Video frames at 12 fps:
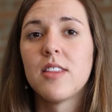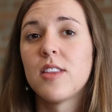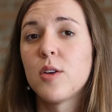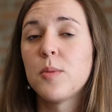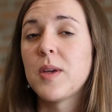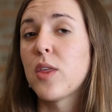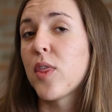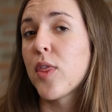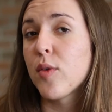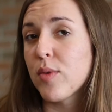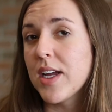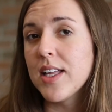There will be
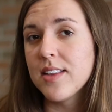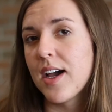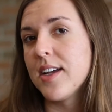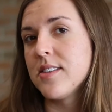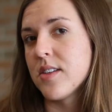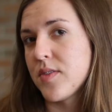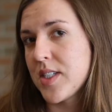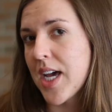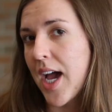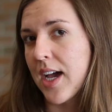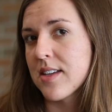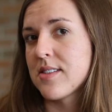3 lines of
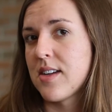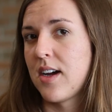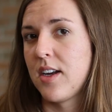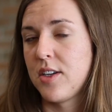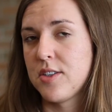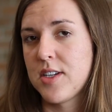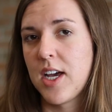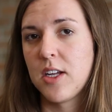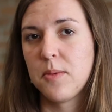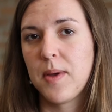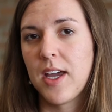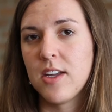text on your
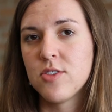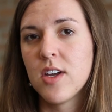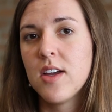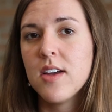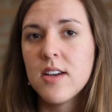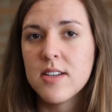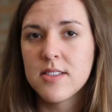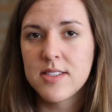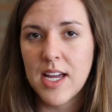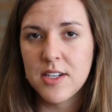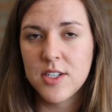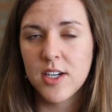title page,
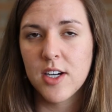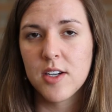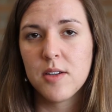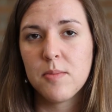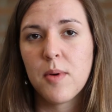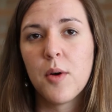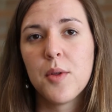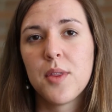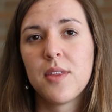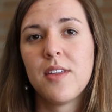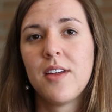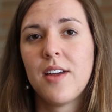centered both
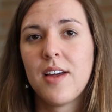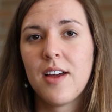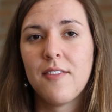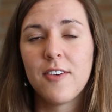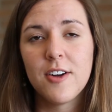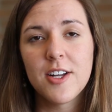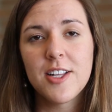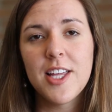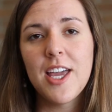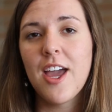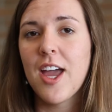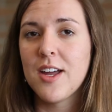
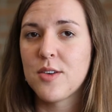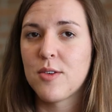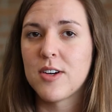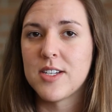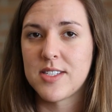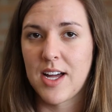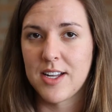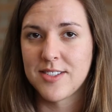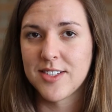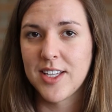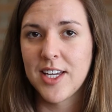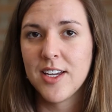vertically and
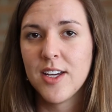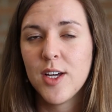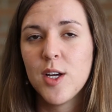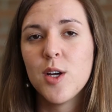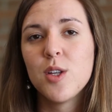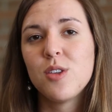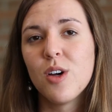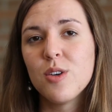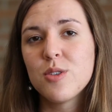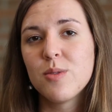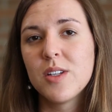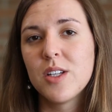horizontally.
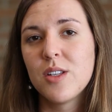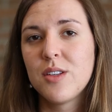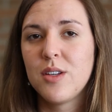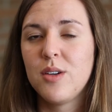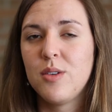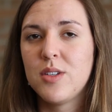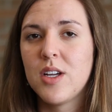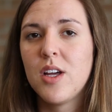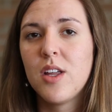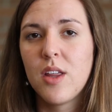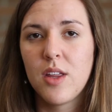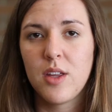Those will include
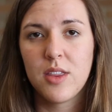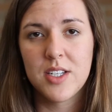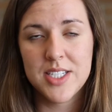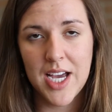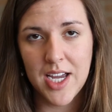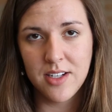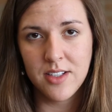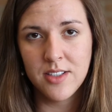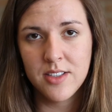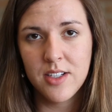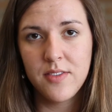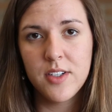the
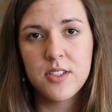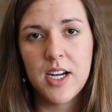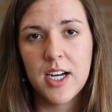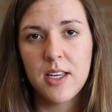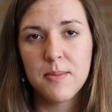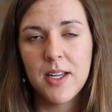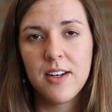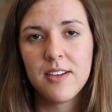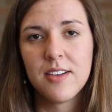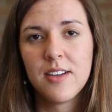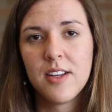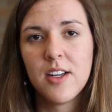title of your document,
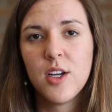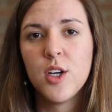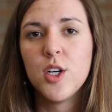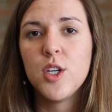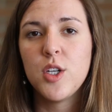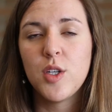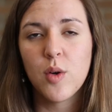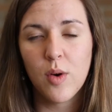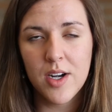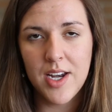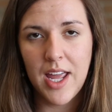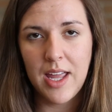
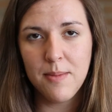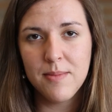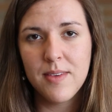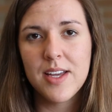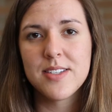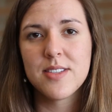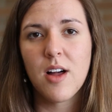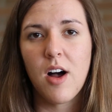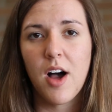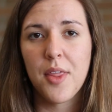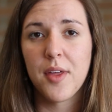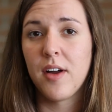your name as the
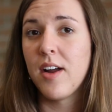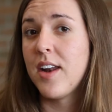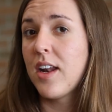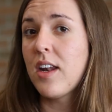author and